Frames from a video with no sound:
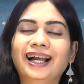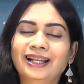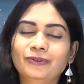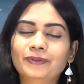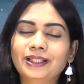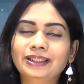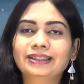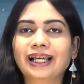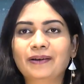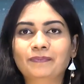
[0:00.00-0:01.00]
Hello
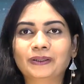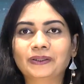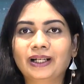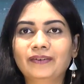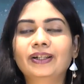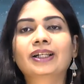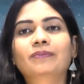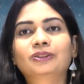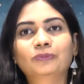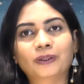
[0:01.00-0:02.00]
friends, I am Madhura.
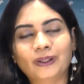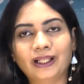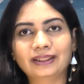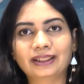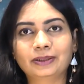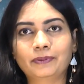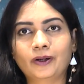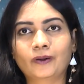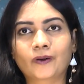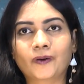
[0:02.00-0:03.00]
Welcome to
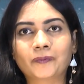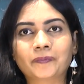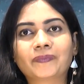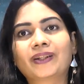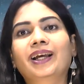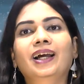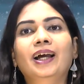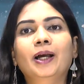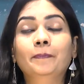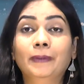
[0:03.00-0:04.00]
MadhurasRecipe.com.
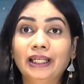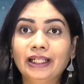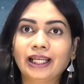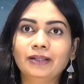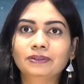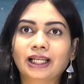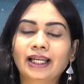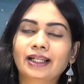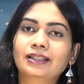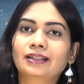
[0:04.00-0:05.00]
Many times
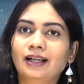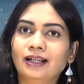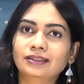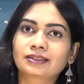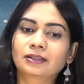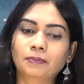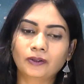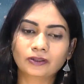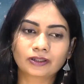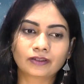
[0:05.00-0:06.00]
I get asked
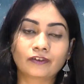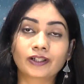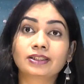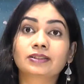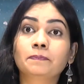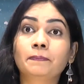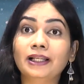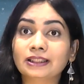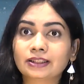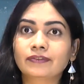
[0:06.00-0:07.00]
about what is the
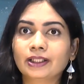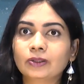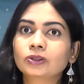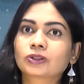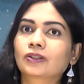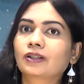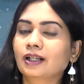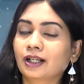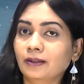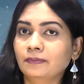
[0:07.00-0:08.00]
best way to
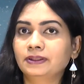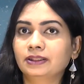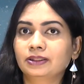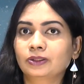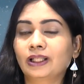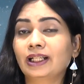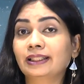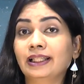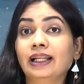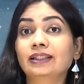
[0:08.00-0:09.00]
store herbs so
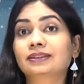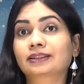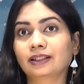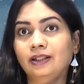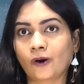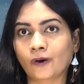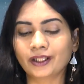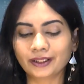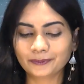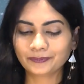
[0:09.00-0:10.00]
that they last longer.